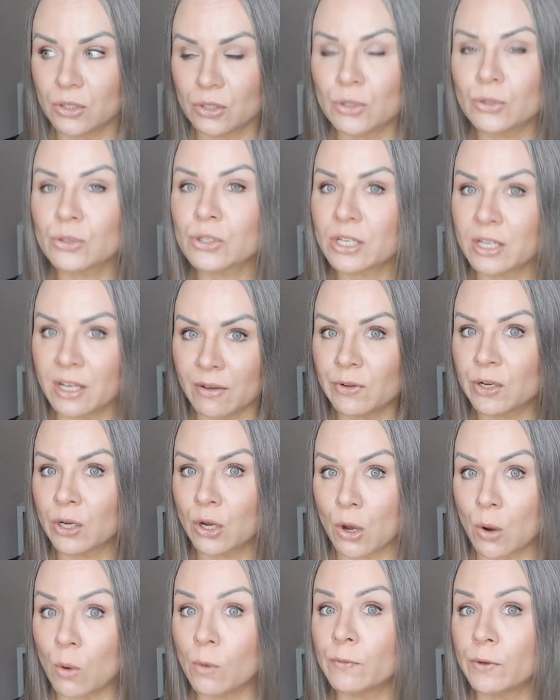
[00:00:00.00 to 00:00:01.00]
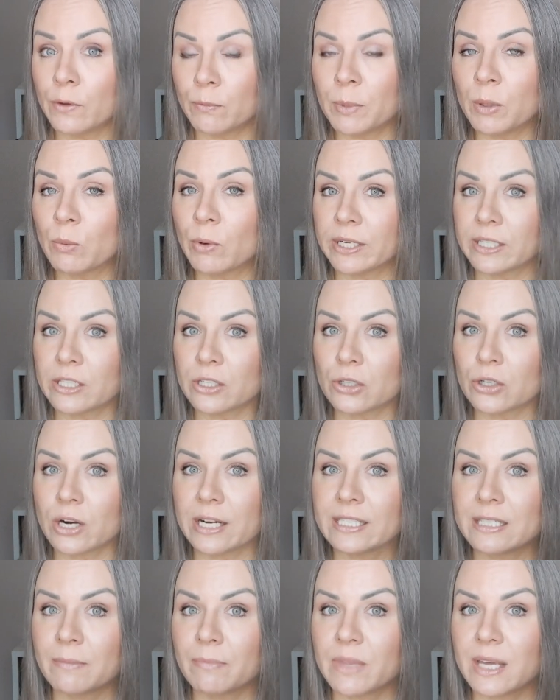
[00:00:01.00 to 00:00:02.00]
you should give it a go if you've been wanting to
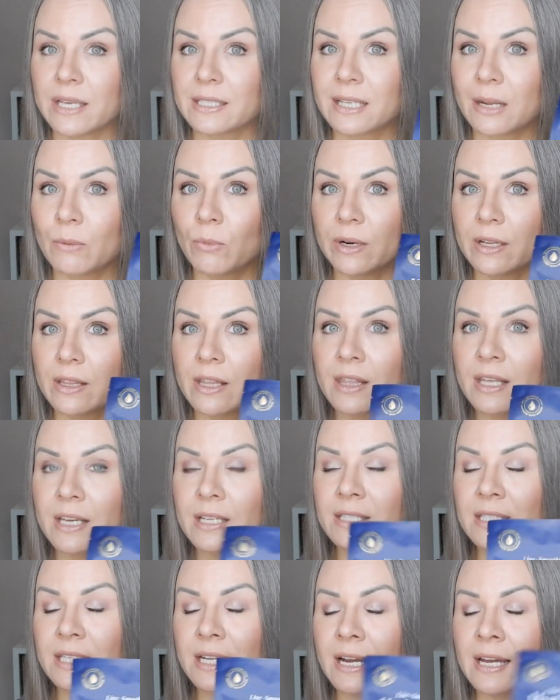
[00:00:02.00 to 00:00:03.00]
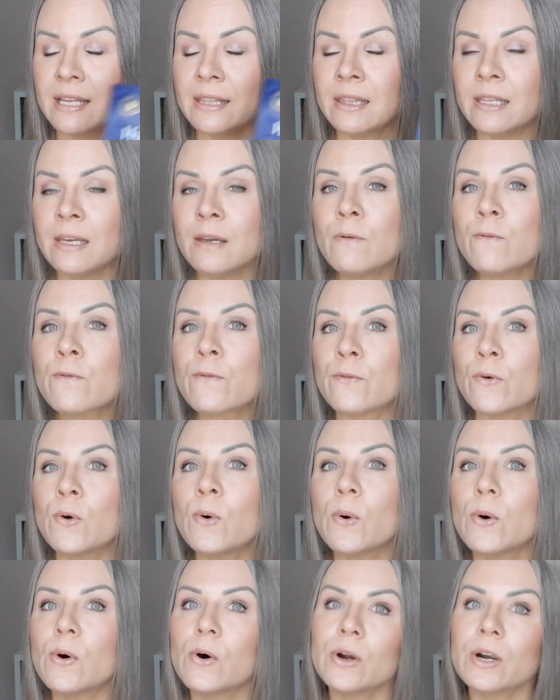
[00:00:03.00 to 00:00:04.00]
try some things. And one of the things that I live
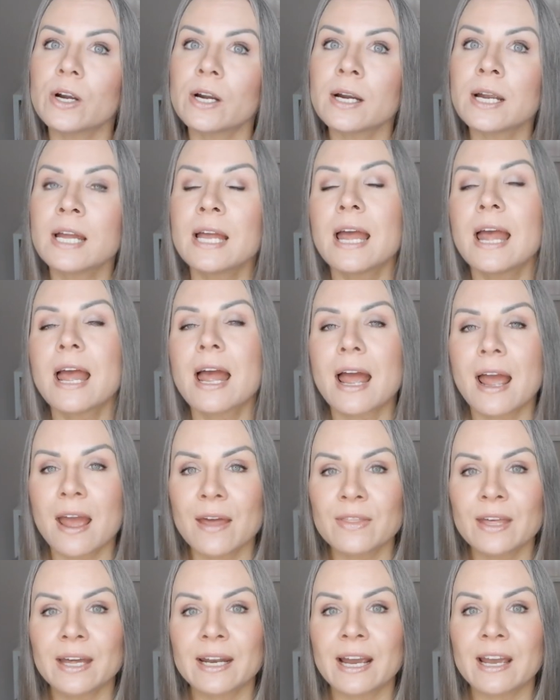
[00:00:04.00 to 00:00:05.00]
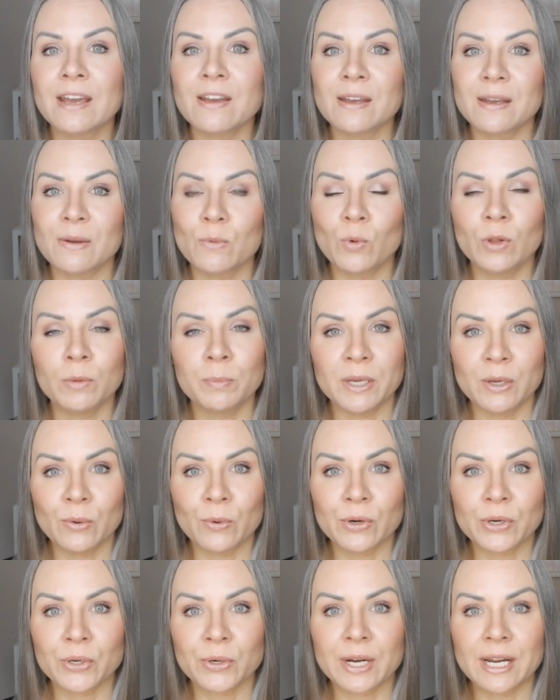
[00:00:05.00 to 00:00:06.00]
for and that I will be
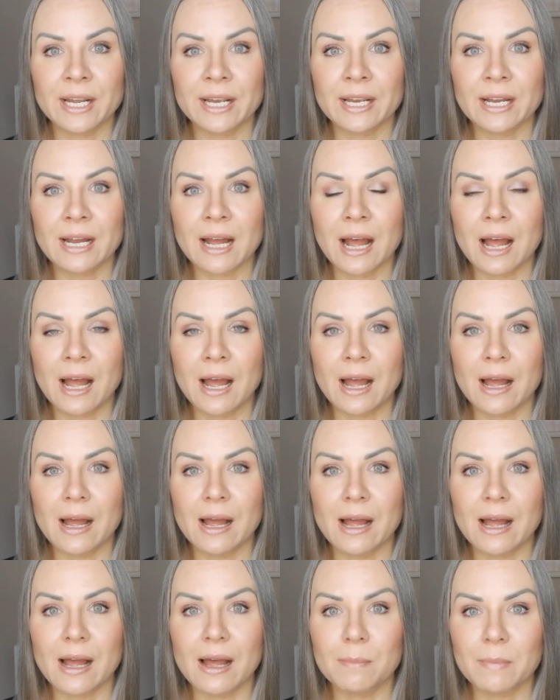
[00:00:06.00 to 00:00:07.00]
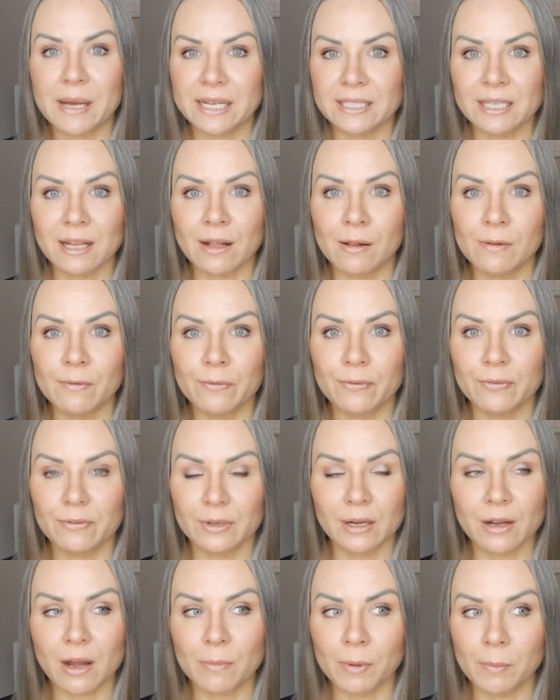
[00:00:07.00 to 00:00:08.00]
ordering uh, myself
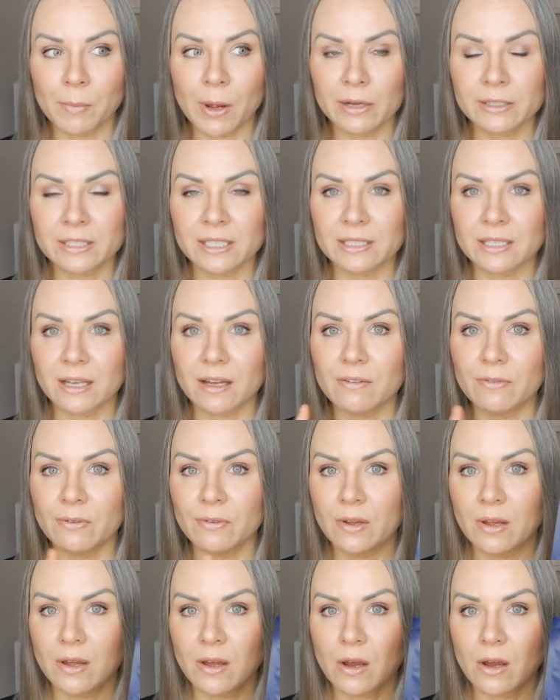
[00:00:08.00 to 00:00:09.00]
a couple boxes of